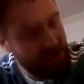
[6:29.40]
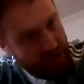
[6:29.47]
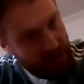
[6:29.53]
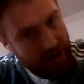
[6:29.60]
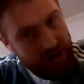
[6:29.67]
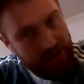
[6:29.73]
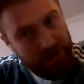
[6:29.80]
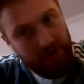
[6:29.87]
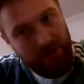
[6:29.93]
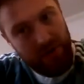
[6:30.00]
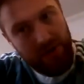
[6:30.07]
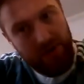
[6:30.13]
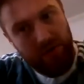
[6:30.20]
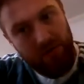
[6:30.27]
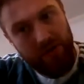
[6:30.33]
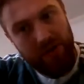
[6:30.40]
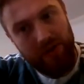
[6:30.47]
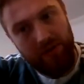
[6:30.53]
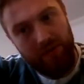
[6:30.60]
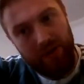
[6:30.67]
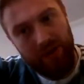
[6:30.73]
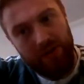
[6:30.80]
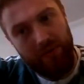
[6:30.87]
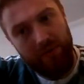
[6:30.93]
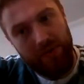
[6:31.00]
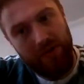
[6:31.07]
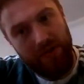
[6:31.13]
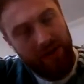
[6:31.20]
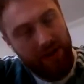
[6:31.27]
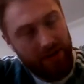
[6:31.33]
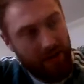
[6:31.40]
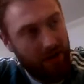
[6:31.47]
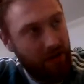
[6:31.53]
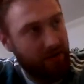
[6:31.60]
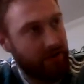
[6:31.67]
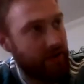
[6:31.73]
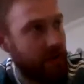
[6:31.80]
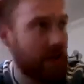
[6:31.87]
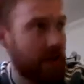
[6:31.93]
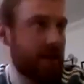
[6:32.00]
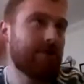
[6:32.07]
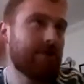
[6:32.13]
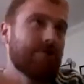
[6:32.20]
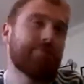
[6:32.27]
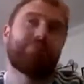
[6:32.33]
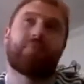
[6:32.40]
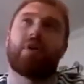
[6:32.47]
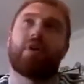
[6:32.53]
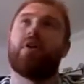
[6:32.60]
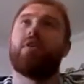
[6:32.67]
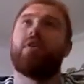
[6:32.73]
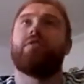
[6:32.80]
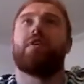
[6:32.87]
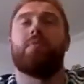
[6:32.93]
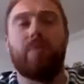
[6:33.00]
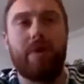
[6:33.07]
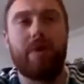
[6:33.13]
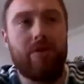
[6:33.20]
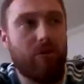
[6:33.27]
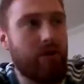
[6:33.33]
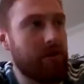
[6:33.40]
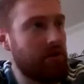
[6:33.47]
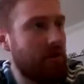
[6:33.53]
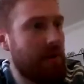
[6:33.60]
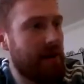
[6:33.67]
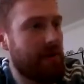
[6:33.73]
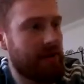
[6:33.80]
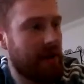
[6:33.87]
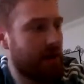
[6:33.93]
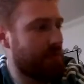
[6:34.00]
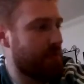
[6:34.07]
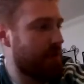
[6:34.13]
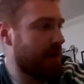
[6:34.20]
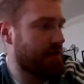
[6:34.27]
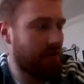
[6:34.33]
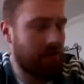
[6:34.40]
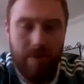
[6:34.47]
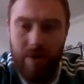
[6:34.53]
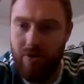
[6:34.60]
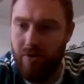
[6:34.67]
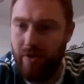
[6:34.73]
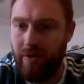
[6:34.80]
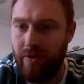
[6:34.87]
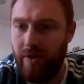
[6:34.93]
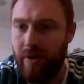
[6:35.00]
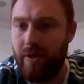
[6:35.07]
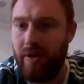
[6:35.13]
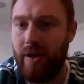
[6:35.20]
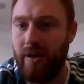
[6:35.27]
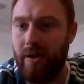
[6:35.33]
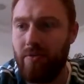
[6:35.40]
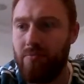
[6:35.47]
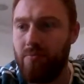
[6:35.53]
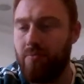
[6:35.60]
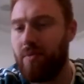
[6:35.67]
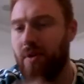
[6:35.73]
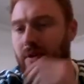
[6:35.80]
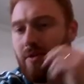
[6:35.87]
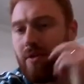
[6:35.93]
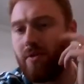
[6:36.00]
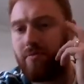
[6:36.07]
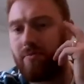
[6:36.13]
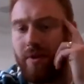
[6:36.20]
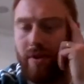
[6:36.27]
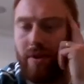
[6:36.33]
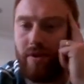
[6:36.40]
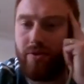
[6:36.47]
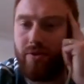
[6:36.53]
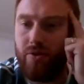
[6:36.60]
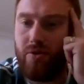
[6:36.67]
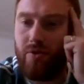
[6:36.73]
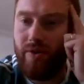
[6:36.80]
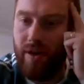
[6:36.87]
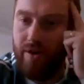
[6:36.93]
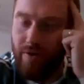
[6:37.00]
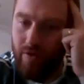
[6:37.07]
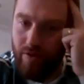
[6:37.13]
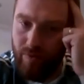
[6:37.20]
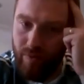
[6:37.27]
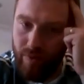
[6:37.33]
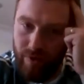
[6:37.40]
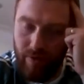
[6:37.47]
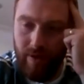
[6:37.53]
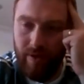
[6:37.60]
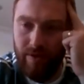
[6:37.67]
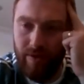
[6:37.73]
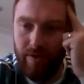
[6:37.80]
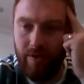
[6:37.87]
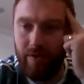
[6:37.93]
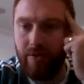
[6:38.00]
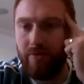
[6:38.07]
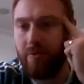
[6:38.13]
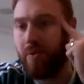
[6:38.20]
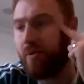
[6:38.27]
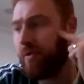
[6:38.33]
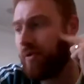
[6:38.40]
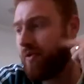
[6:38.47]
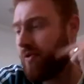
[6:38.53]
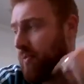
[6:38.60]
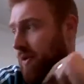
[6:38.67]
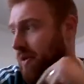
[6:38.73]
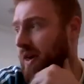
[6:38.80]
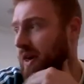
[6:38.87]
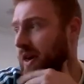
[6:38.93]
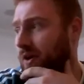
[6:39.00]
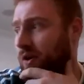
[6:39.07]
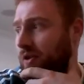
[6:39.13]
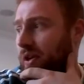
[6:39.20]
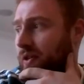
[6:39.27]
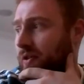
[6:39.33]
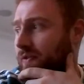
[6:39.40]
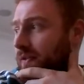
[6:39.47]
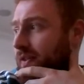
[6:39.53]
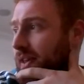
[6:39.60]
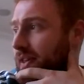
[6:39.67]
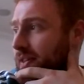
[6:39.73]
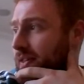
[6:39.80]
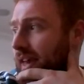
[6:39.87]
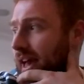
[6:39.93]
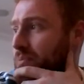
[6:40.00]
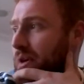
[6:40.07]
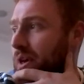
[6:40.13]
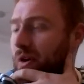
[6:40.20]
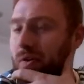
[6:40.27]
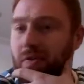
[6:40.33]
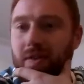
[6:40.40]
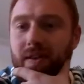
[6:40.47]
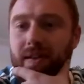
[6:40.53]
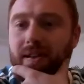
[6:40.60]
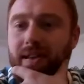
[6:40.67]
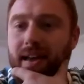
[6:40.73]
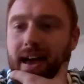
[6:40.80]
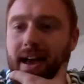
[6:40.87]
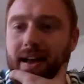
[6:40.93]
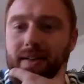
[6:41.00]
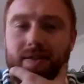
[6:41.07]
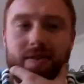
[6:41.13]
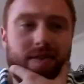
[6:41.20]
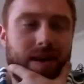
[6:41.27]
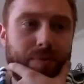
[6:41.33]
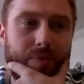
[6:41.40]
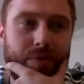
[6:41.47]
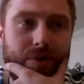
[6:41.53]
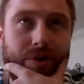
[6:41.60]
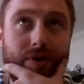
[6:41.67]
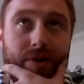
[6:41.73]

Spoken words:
crazy, because I mean, all these things that we're seeing I mean, we talk a lot about in our practice, especially in the induction sessions that we do and in the reports, but all these things can be considered as separate